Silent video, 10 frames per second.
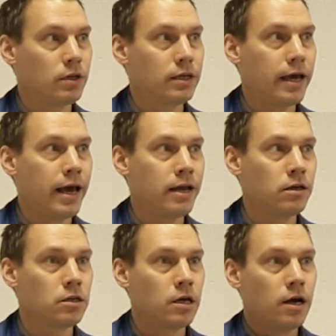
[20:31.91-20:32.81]
In the
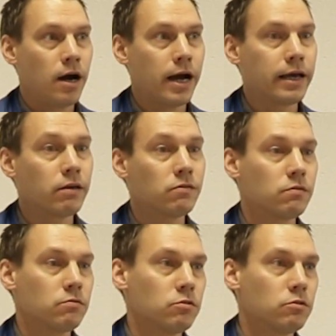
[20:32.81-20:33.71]
end, I
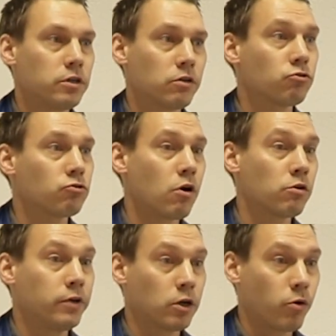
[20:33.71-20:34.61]
guess just
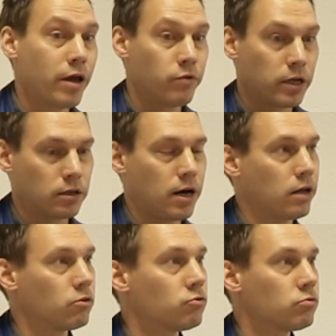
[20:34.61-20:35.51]
start with a graver that
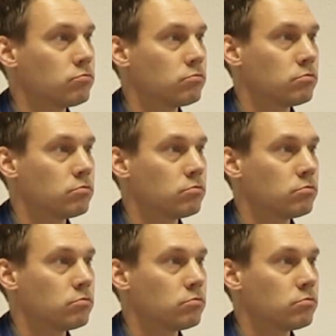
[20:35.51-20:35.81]
cuts.